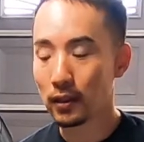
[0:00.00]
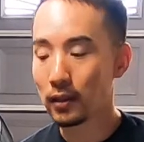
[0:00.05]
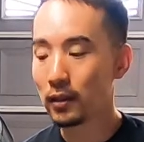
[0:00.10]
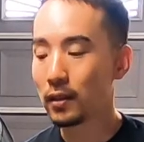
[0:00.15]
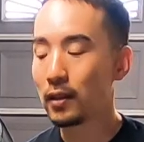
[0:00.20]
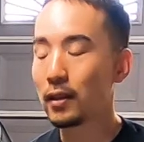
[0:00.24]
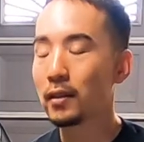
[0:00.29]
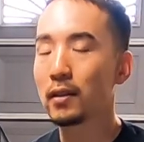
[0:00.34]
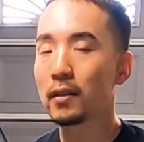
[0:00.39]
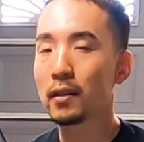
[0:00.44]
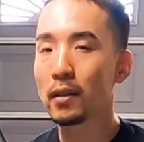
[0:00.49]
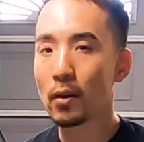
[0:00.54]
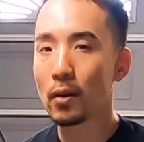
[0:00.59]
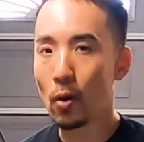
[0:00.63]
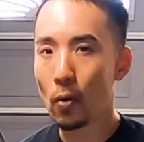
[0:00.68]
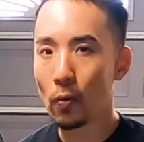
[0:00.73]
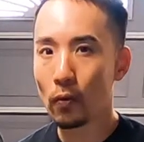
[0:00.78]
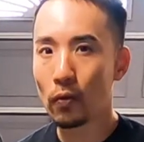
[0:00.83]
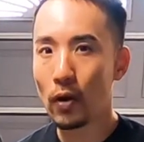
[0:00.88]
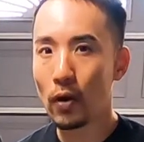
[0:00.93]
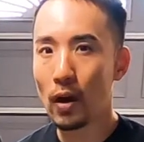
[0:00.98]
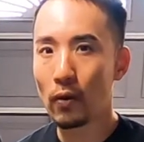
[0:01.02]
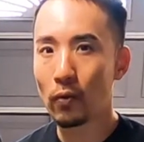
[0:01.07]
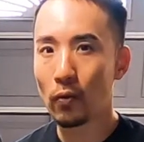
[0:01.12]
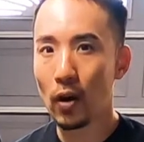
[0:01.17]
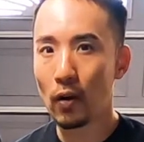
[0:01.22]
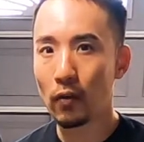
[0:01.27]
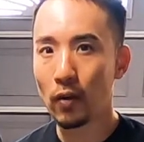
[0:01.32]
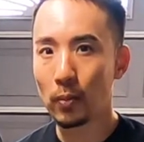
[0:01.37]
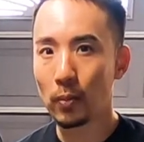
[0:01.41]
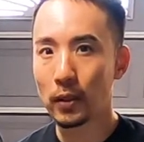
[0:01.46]
This is an 05
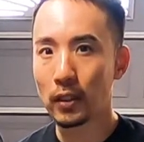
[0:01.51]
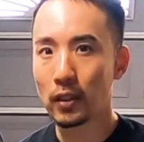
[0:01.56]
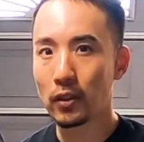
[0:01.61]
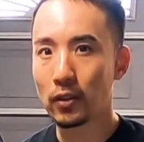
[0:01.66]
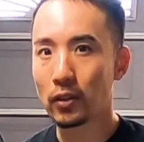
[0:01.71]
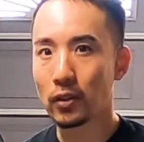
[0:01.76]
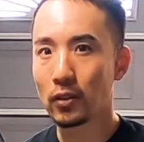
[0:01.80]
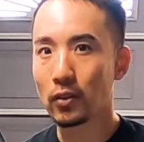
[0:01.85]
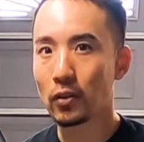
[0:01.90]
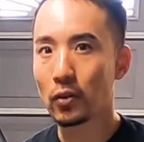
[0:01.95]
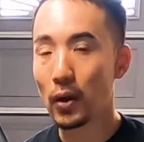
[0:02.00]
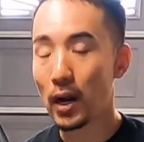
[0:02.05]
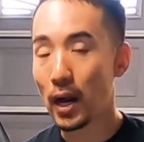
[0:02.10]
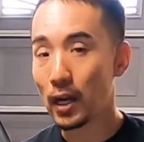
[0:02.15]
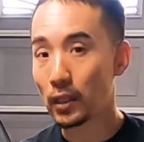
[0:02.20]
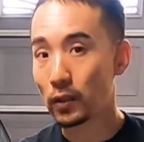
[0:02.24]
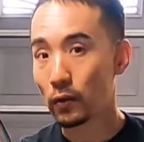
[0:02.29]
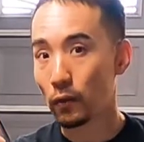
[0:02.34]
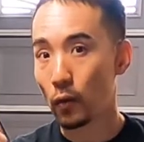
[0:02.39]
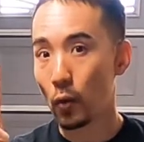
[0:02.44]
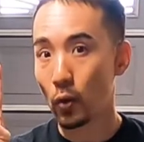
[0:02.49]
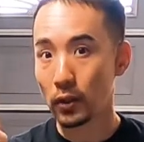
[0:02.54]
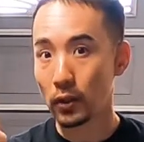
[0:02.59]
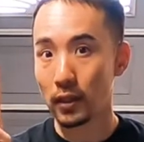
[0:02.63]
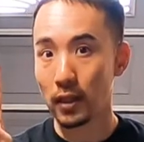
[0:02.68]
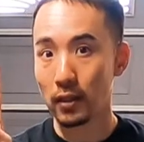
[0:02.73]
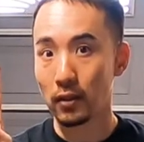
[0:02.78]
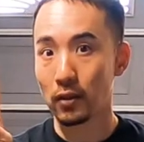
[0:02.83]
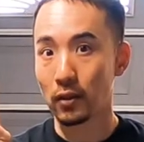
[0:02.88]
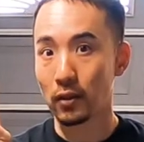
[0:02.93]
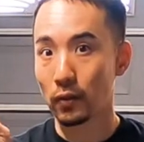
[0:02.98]
Rev-Up edition, so it has 4
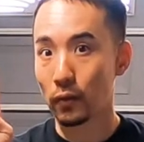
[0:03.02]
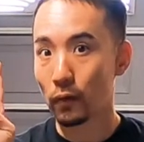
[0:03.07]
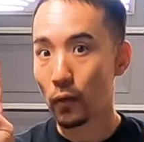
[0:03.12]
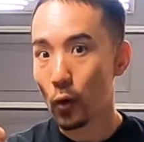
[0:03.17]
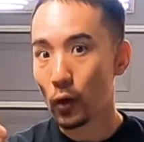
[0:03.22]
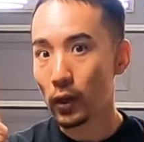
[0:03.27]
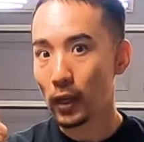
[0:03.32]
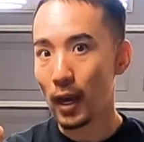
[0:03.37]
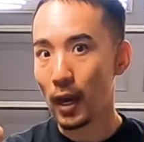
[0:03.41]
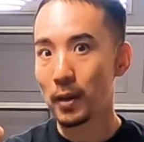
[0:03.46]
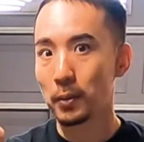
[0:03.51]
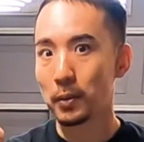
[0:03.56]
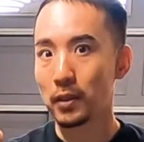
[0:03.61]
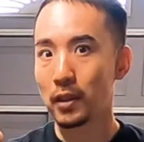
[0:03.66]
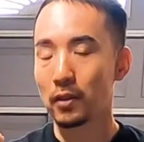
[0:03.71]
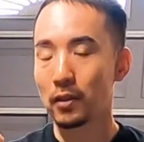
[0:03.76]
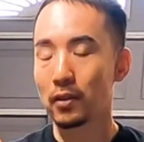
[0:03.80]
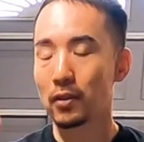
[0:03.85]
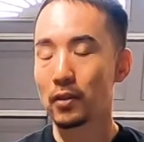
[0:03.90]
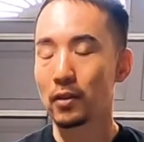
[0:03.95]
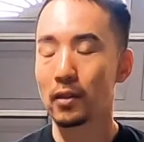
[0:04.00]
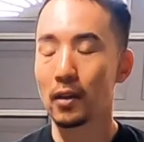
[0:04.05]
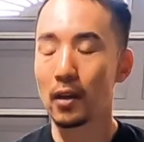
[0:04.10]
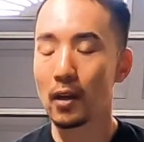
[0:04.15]
sensors, 4 cam sensors.